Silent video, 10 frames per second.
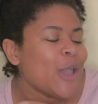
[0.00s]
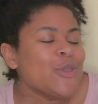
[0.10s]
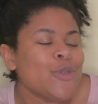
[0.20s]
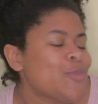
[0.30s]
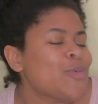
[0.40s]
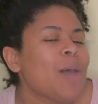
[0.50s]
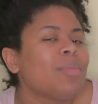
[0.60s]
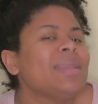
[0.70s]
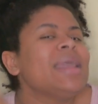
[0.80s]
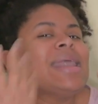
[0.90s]
you're
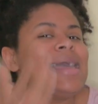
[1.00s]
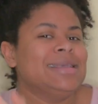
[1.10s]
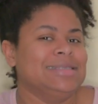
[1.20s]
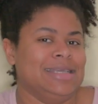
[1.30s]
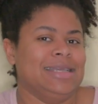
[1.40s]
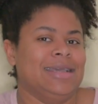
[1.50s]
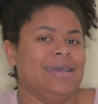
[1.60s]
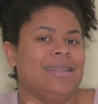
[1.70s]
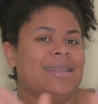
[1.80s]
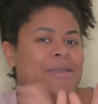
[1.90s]
probably lazy.
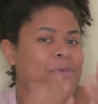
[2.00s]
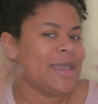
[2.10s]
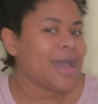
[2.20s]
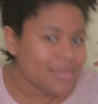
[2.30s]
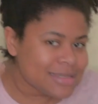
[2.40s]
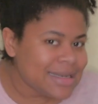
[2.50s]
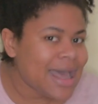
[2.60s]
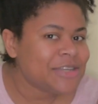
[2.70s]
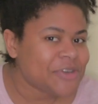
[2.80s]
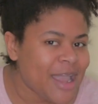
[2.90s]
Like when it comes to
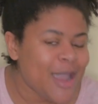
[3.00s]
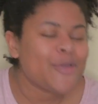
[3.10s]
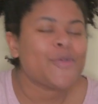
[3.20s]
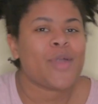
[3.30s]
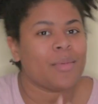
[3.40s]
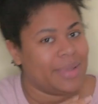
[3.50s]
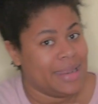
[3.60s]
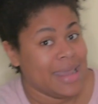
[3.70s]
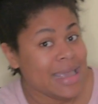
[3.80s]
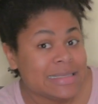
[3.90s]
natural hair, you're
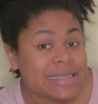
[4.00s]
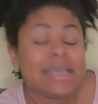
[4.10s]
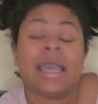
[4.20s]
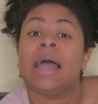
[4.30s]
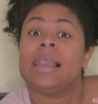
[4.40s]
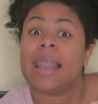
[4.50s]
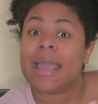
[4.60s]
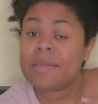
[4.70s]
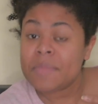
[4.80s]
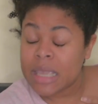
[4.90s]
probably lazy
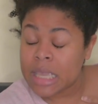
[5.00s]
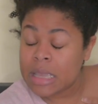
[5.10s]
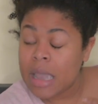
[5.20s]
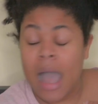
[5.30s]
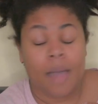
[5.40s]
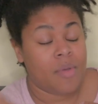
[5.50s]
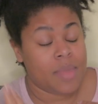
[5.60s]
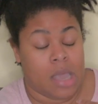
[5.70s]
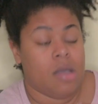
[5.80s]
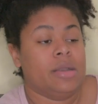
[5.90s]
like me. I'm gonna
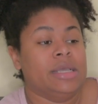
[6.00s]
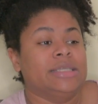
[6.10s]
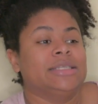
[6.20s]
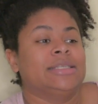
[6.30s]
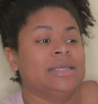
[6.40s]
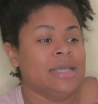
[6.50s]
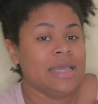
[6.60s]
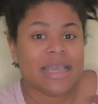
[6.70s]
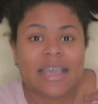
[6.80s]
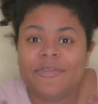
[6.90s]
be honest.
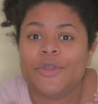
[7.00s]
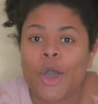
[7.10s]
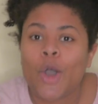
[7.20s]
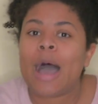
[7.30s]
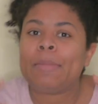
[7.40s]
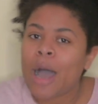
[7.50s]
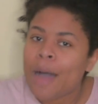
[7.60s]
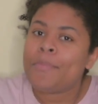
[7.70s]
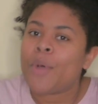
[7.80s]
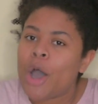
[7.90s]
Even though I'm
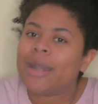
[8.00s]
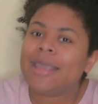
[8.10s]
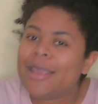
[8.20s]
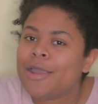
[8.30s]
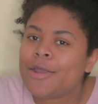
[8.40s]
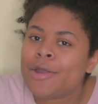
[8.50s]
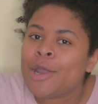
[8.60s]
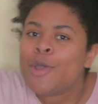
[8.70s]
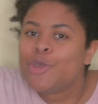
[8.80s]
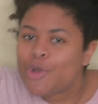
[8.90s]
up on here,
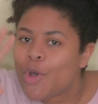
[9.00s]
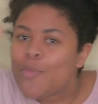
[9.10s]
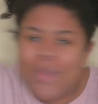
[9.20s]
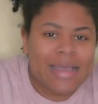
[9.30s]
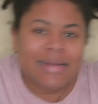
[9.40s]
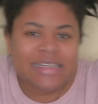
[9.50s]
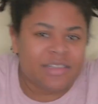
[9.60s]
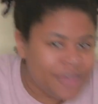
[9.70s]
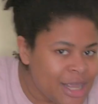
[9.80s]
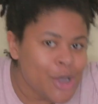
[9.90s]
making
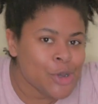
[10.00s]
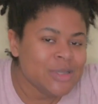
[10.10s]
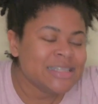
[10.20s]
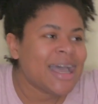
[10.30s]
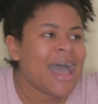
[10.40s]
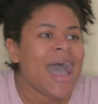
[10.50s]
these videos,